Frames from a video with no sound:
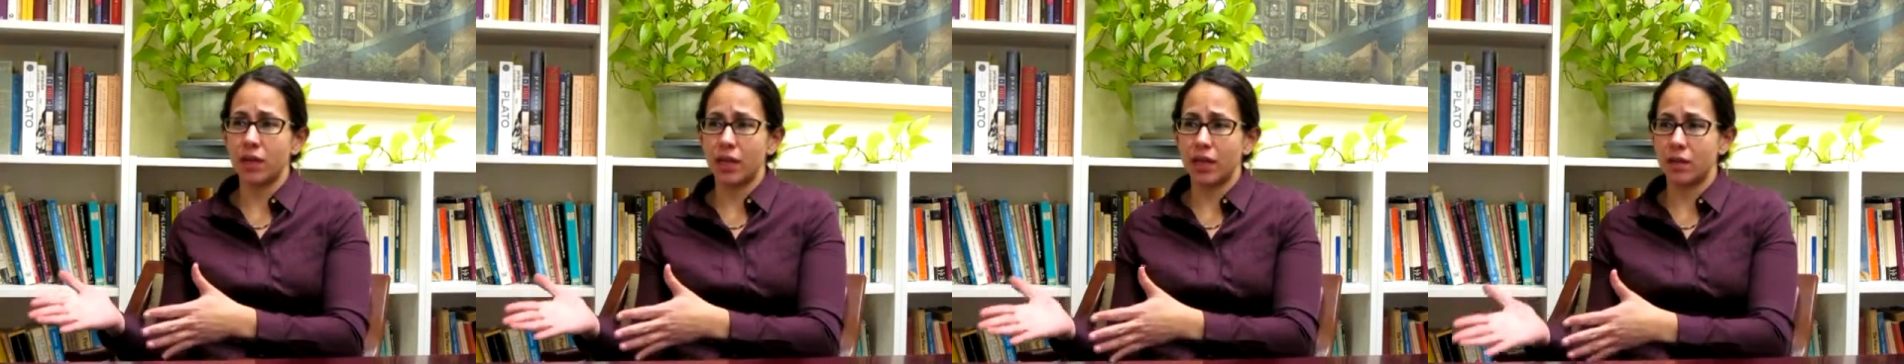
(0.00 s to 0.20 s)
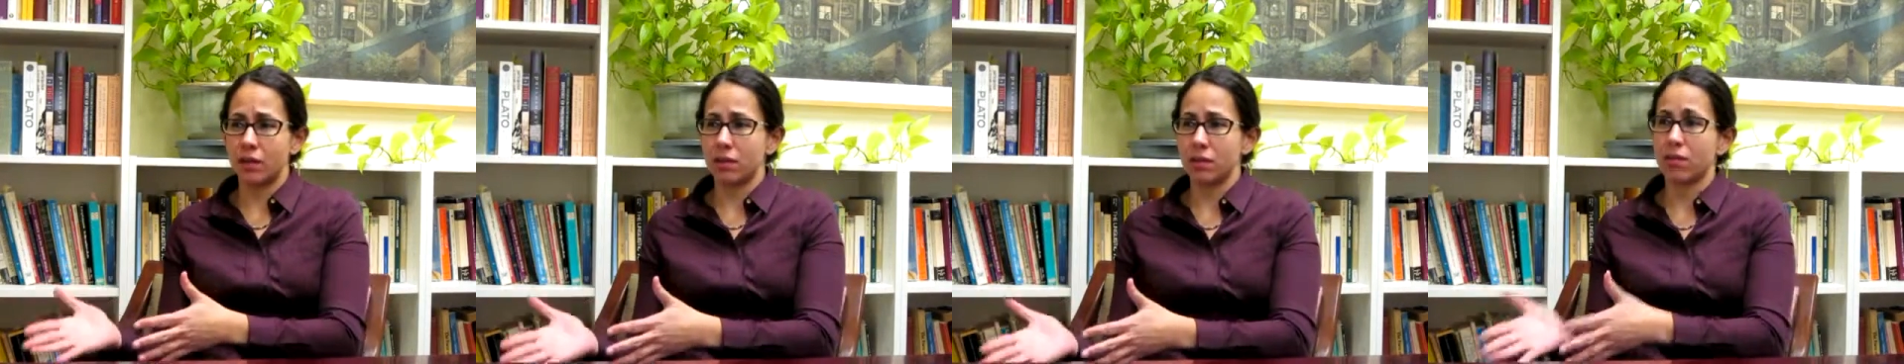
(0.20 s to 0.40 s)

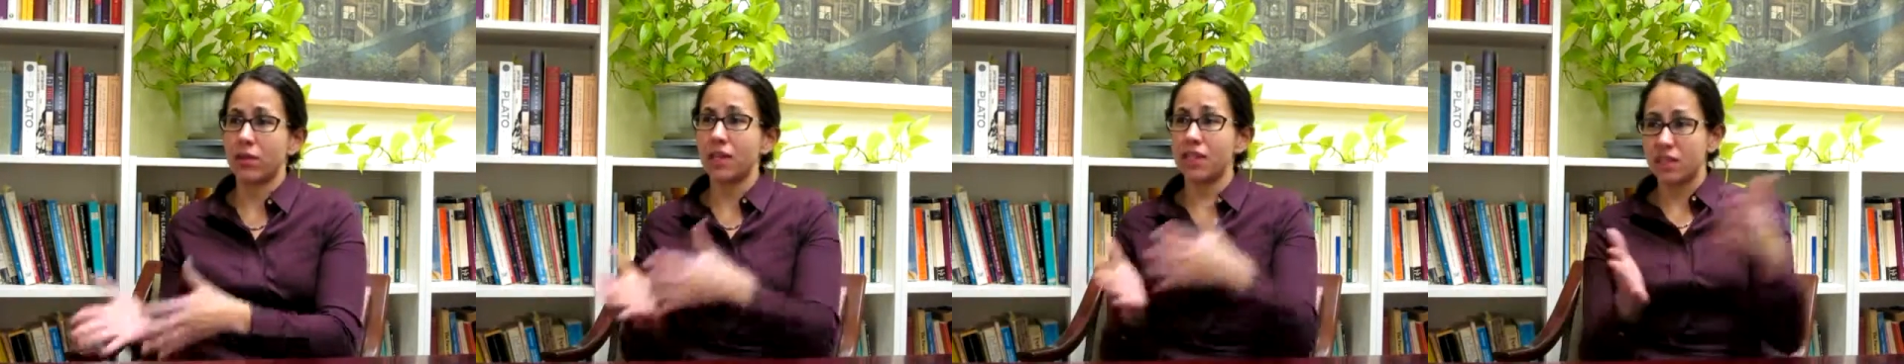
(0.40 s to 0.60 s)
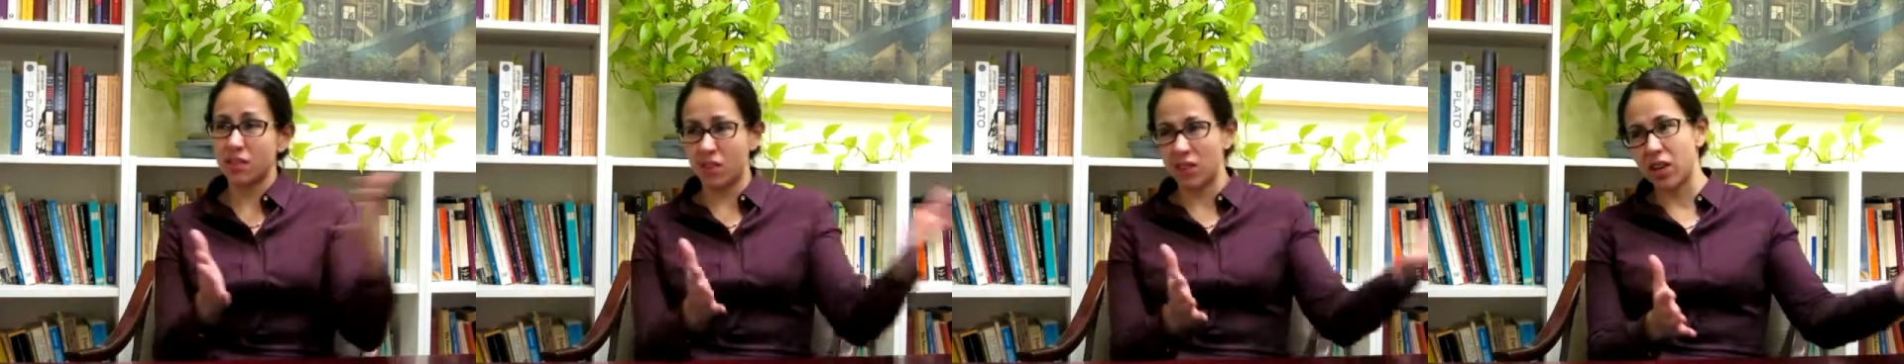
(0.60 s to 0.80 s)
in the
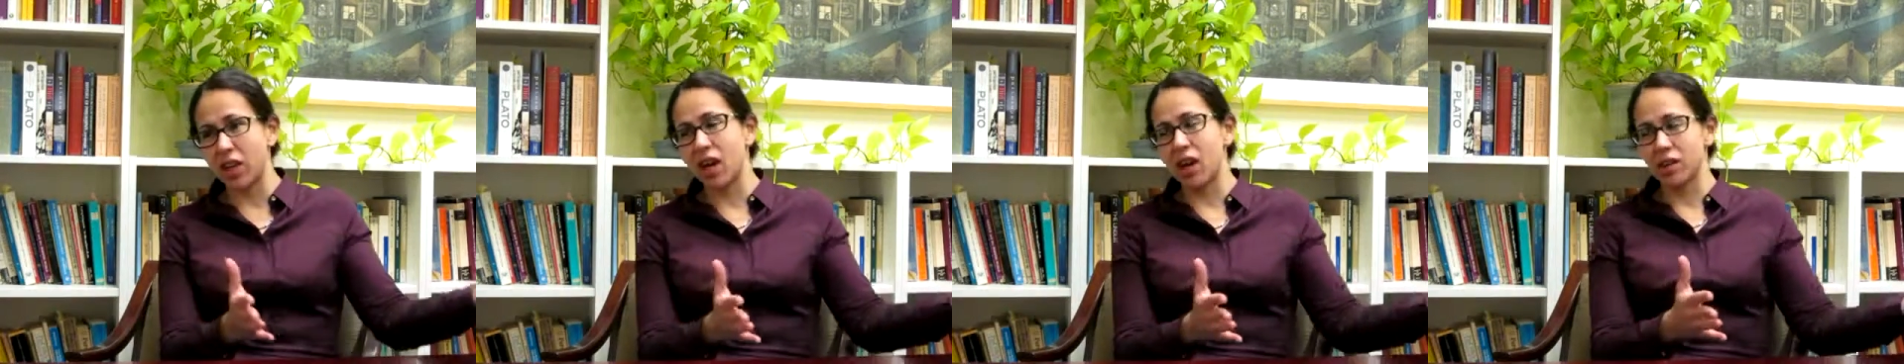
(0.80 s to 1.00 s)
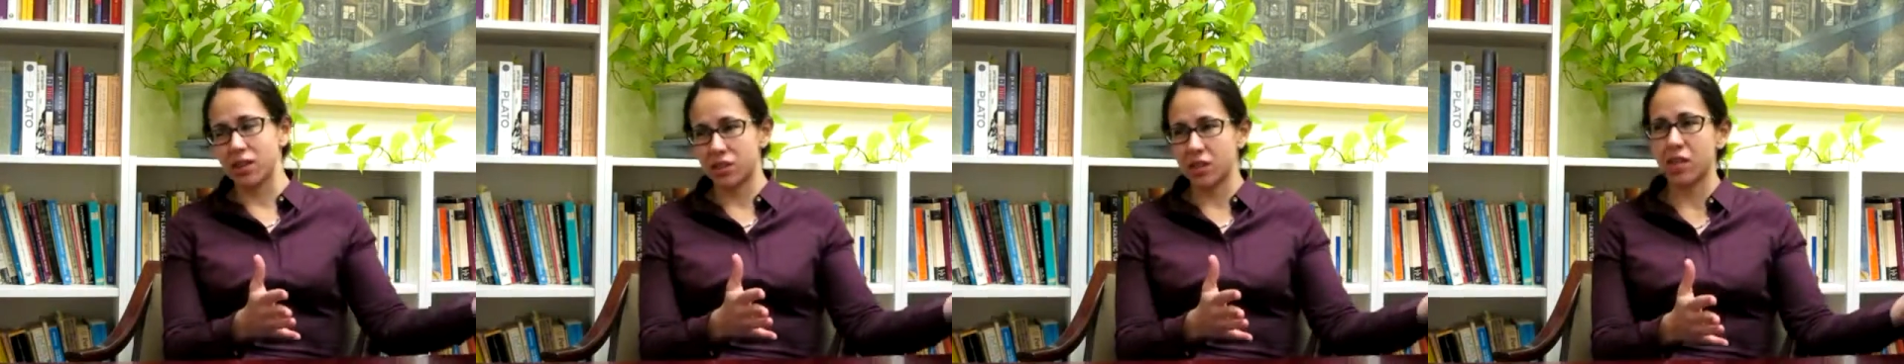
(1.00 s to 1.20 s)
rest of your
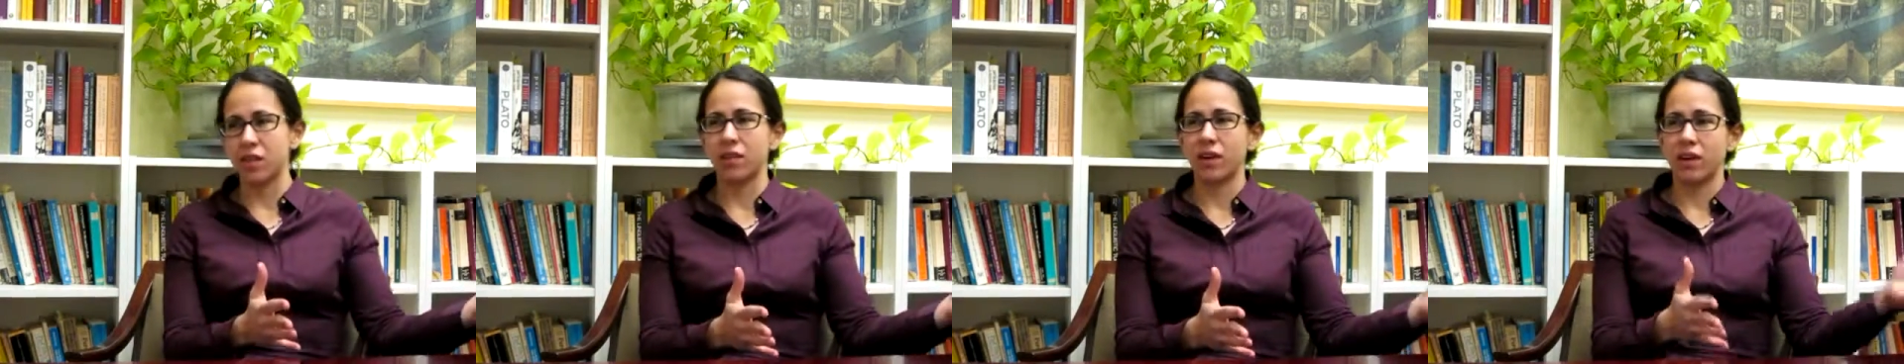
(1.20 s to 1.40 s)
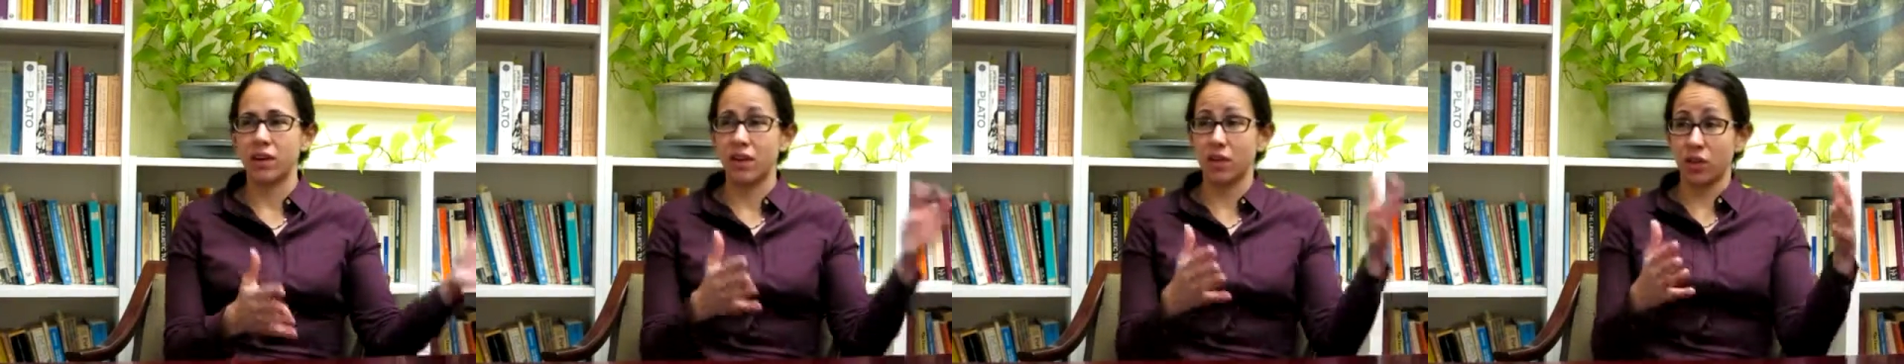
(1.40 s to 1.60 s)
college
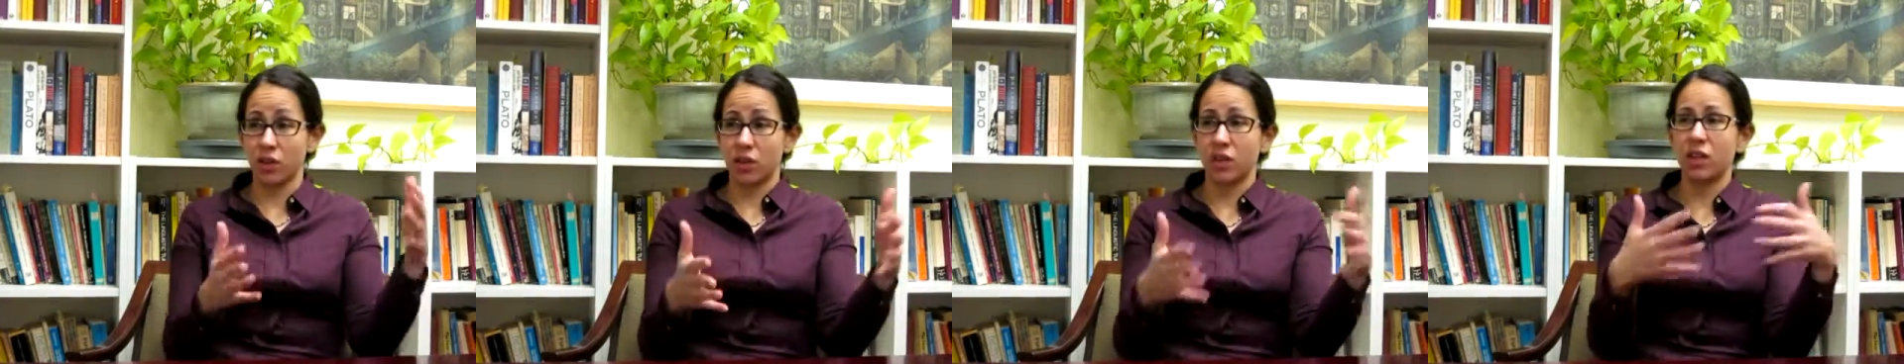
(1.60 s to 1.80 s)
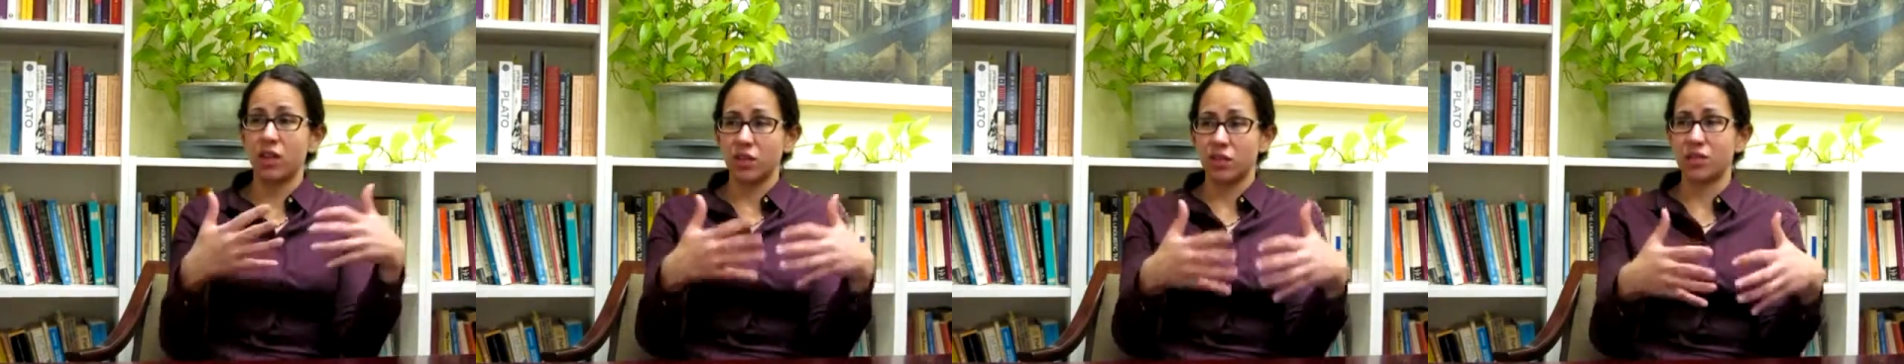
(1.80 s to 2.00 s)
career that you
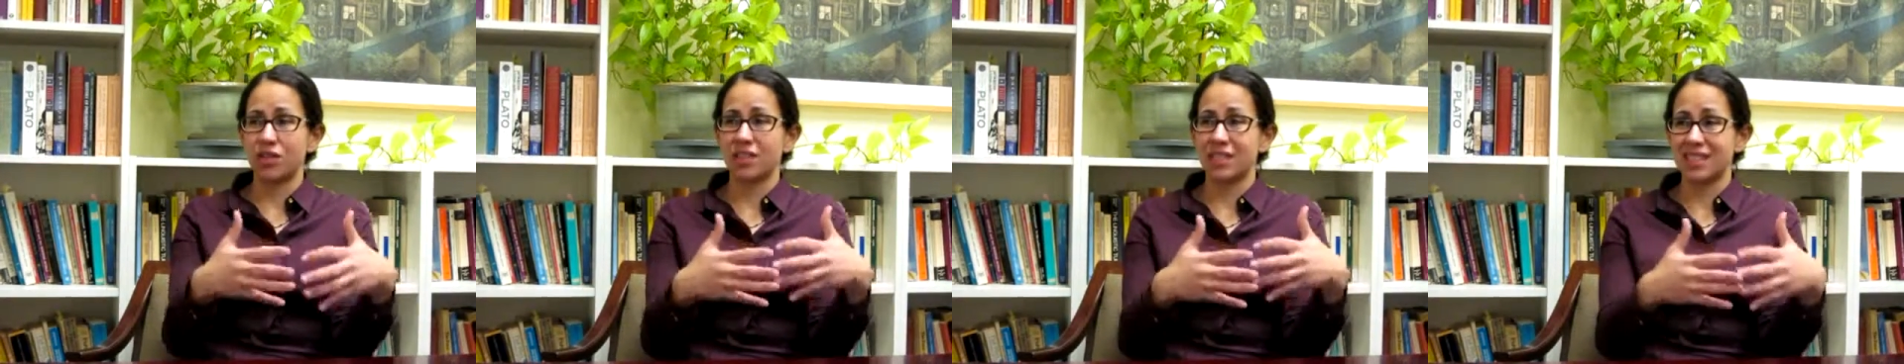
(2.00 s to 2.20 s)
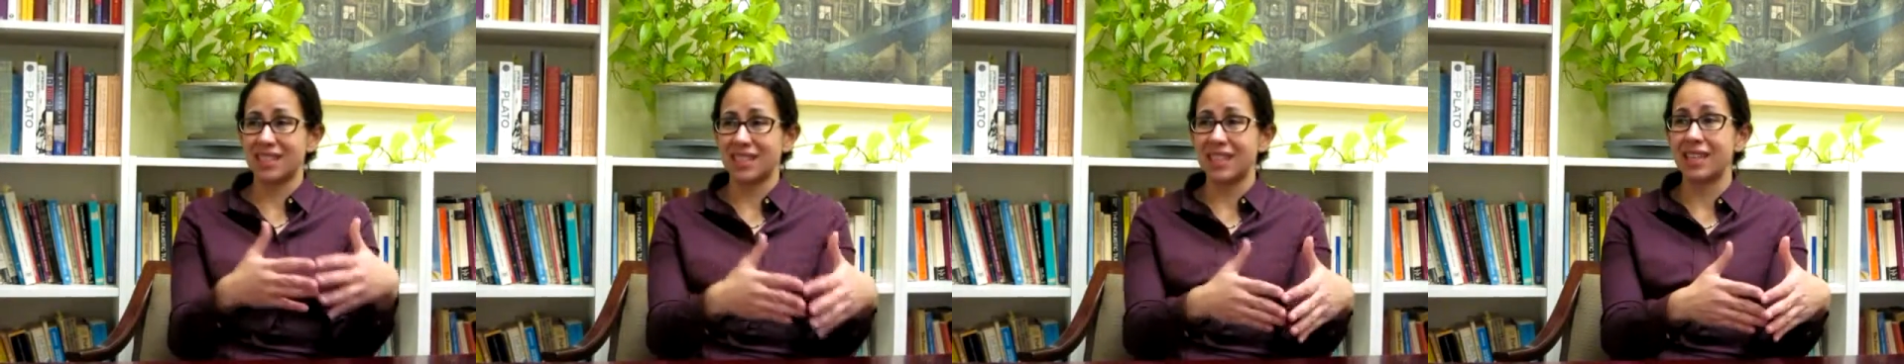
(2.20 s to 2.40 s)
can use
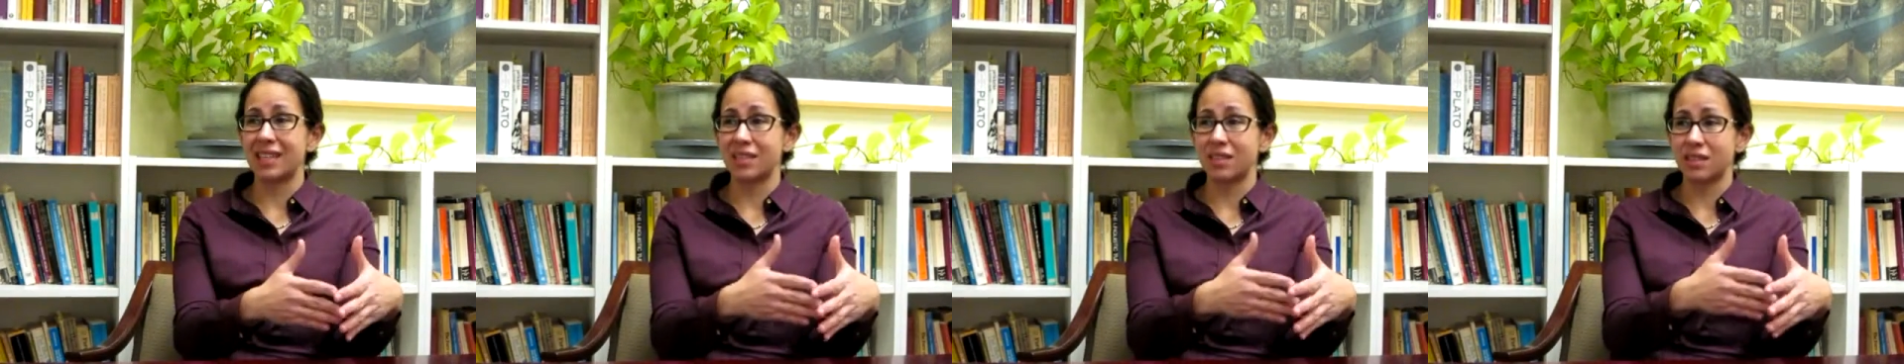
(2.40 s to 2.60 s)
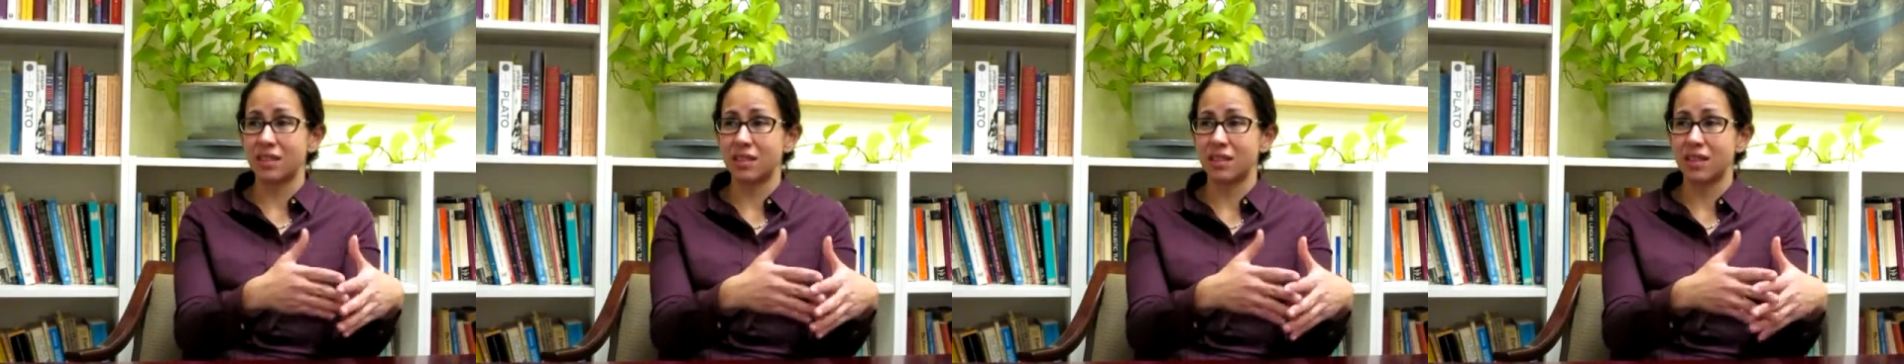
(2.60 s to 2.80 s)
the
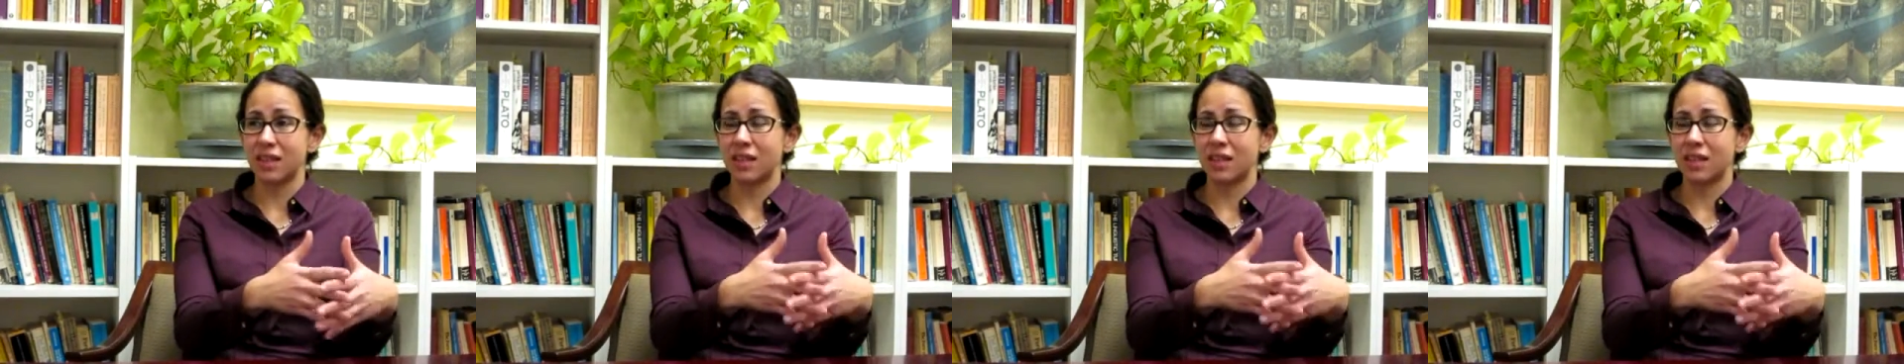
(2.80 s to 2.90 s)
skills